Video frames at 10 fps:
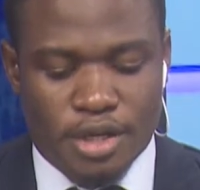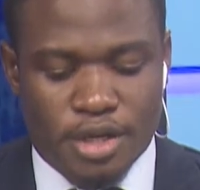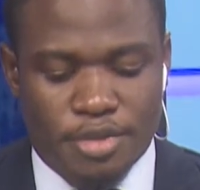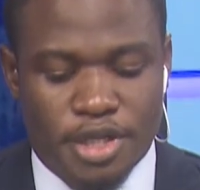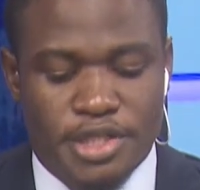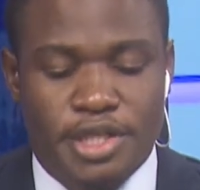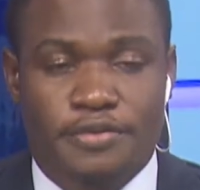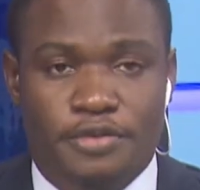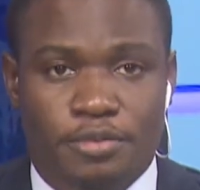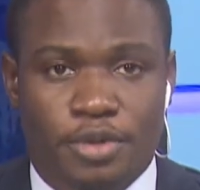Community
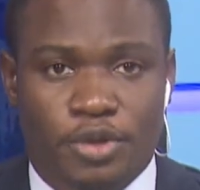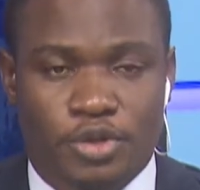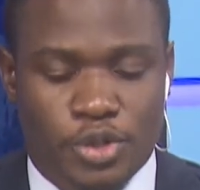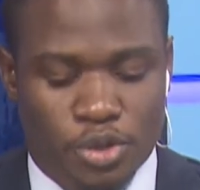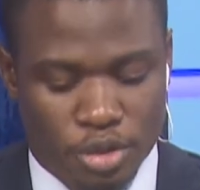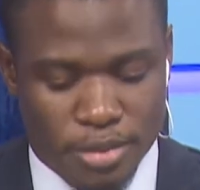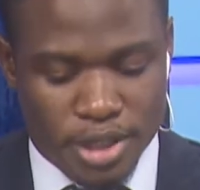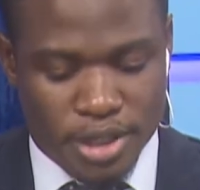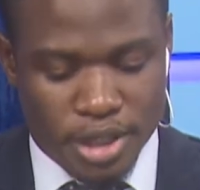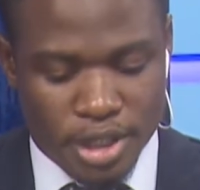Football Tournament.